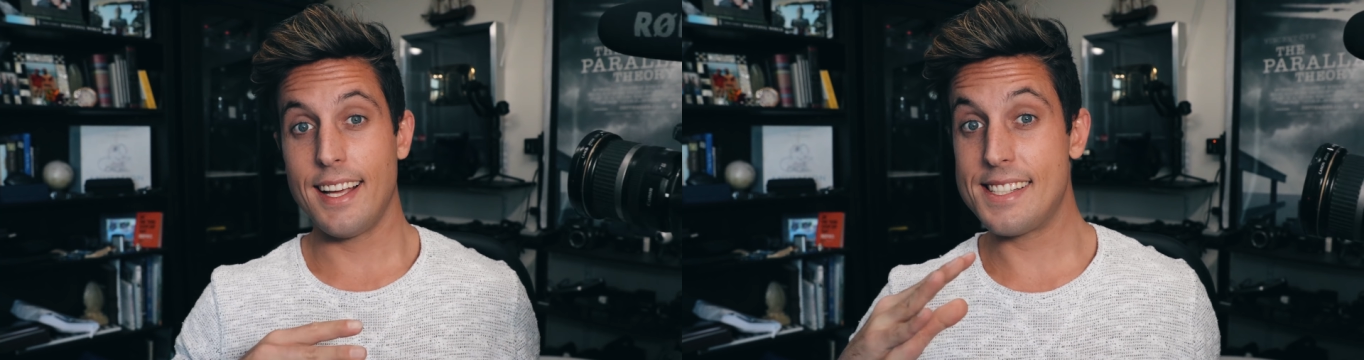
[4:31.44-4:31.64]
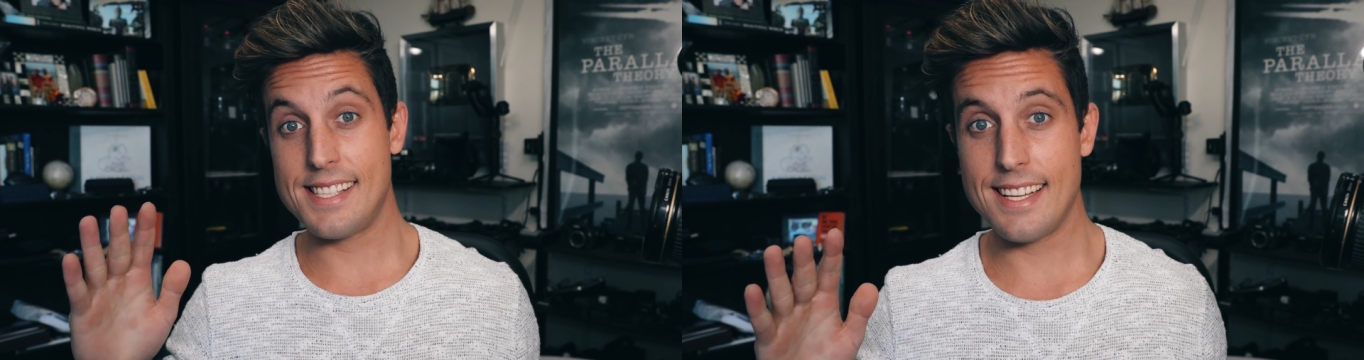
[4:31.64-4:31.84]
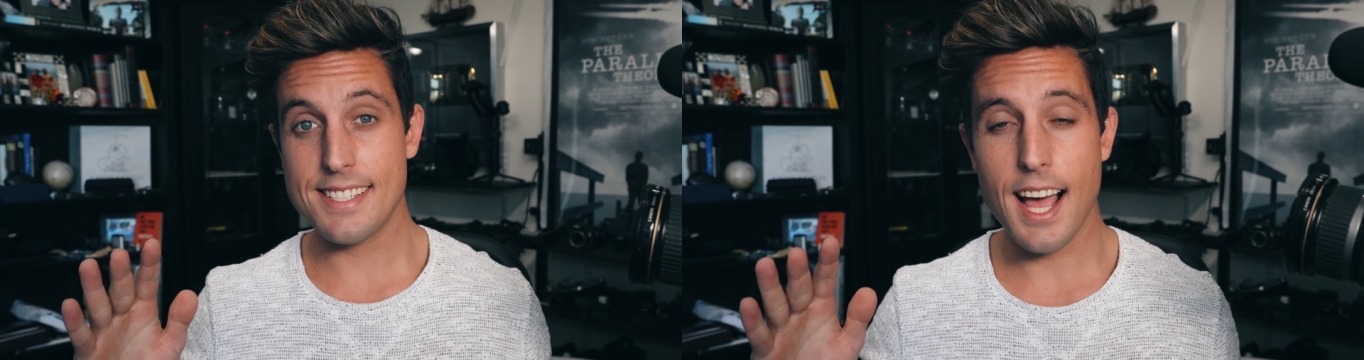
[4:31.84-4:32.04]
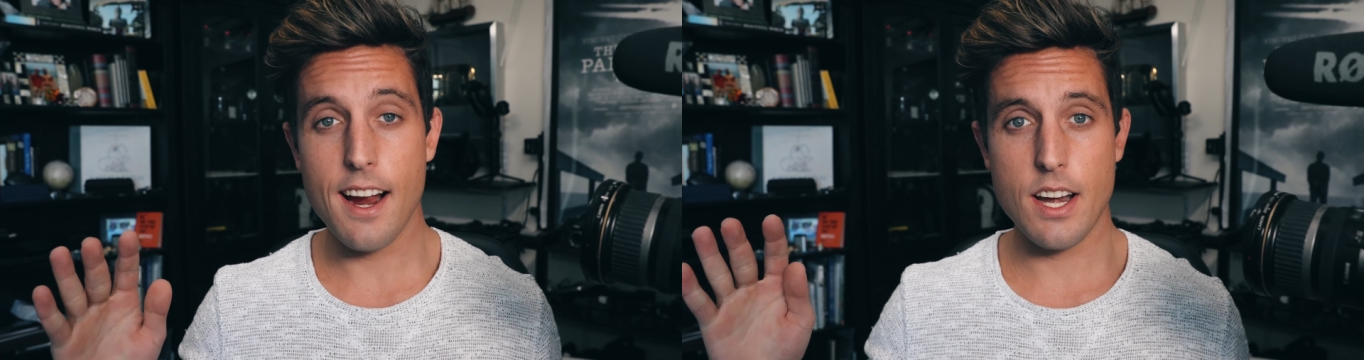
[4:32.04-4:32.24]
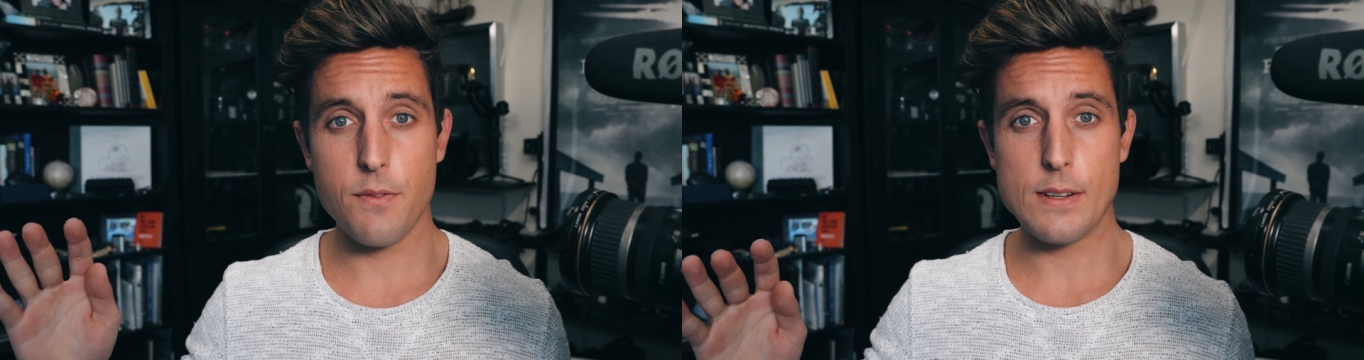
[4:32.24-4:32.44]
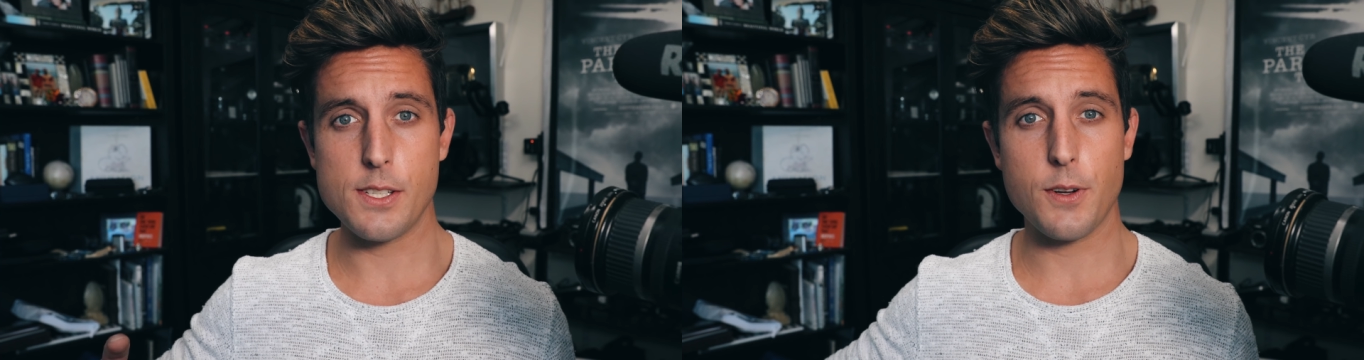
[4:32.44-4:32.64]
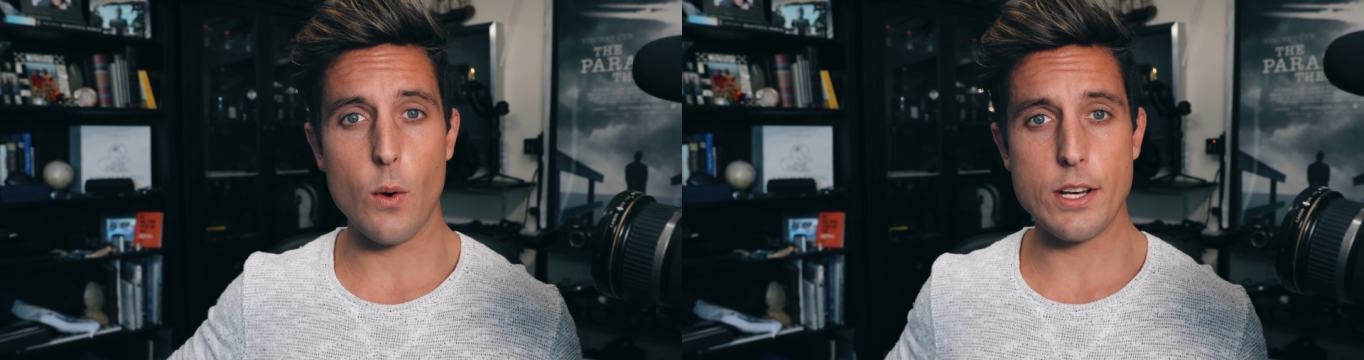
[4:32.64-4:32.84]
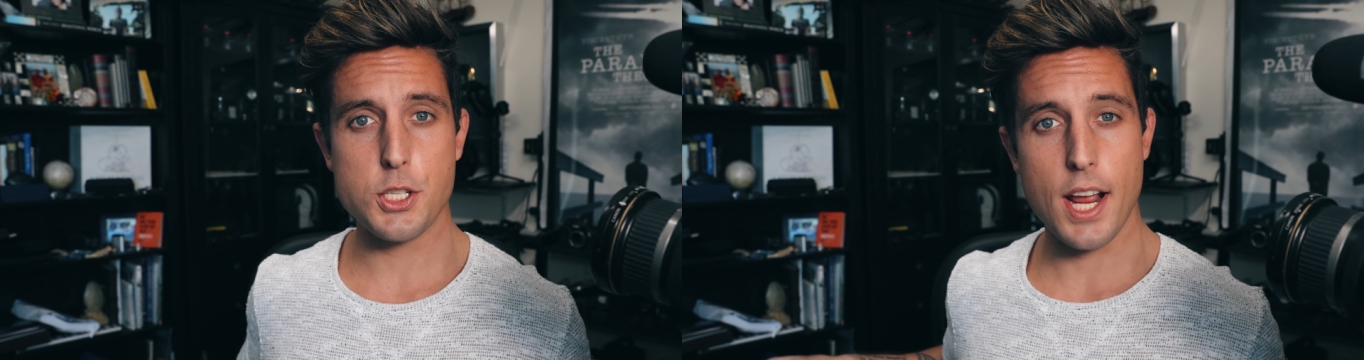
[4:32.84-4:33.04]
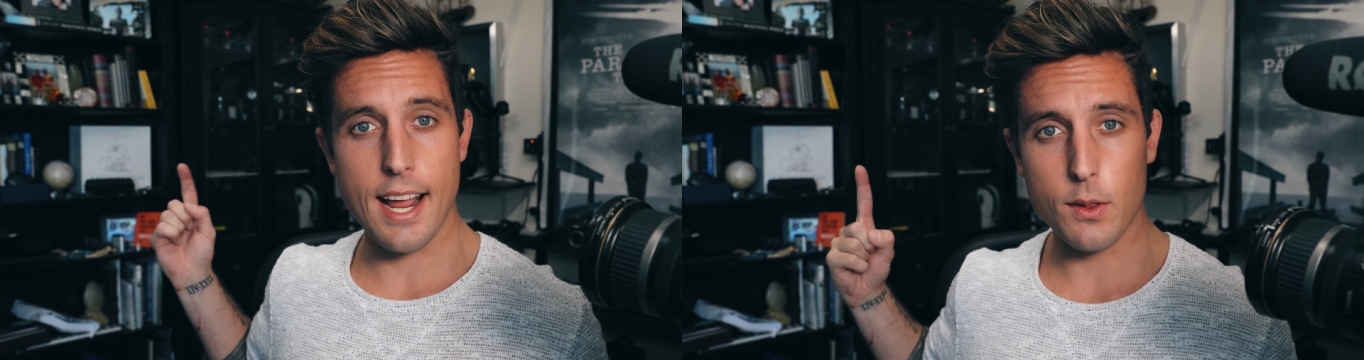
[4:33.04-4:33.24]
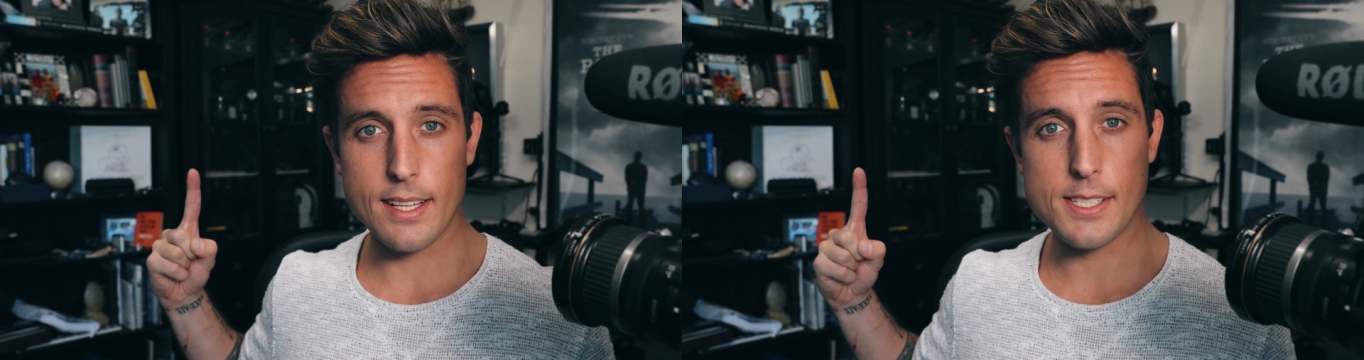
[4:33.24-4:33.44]
It's the entire difference of going,
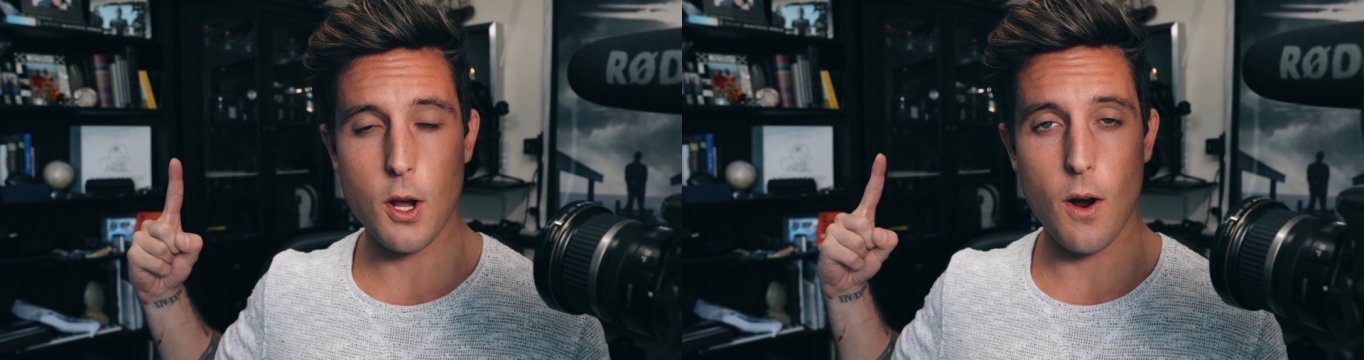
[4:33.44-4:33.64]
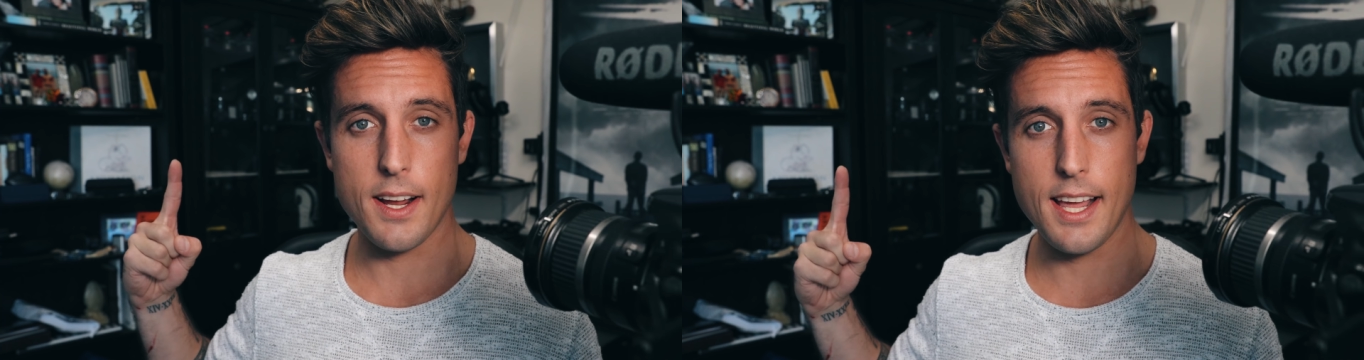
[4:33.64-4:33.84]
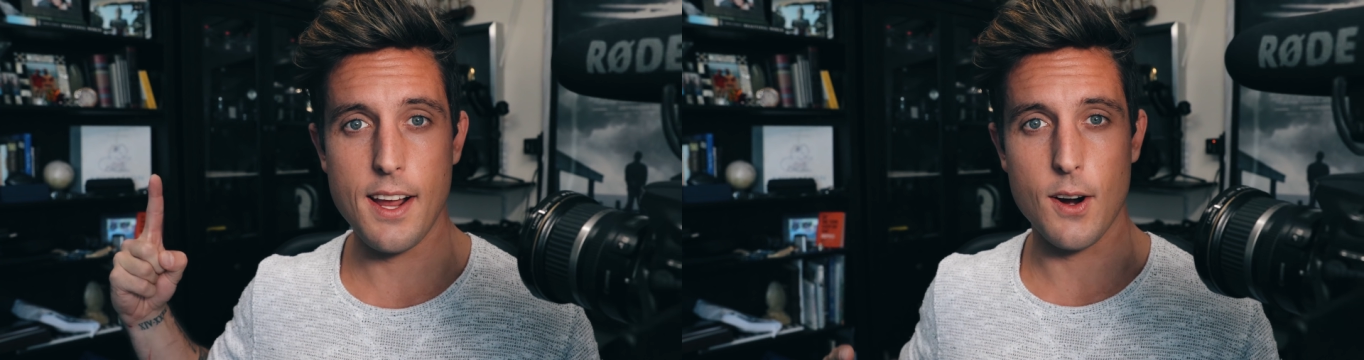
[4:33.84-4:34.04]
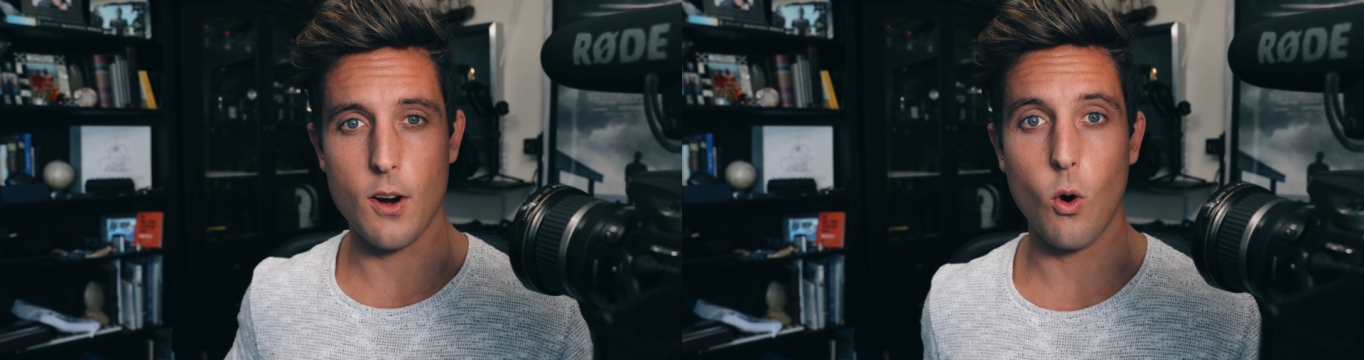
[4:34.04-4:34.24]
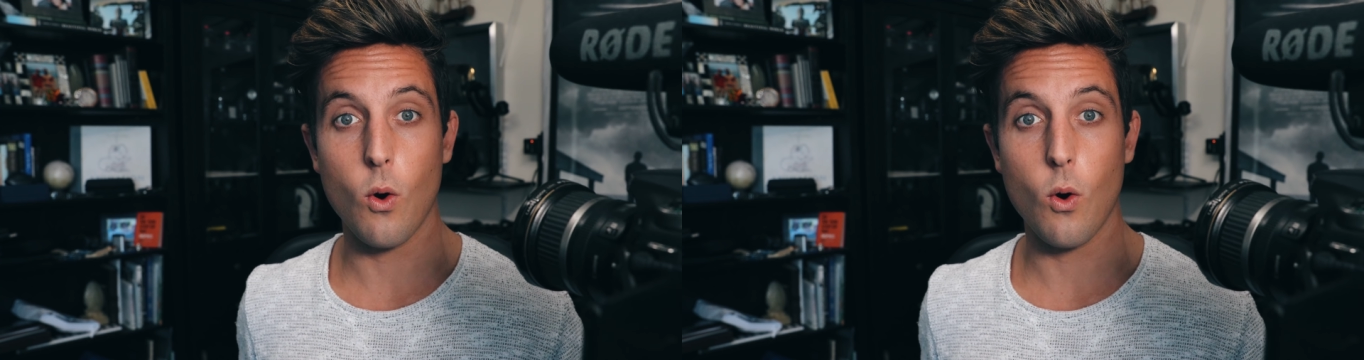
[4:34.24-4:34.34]
check out this car here,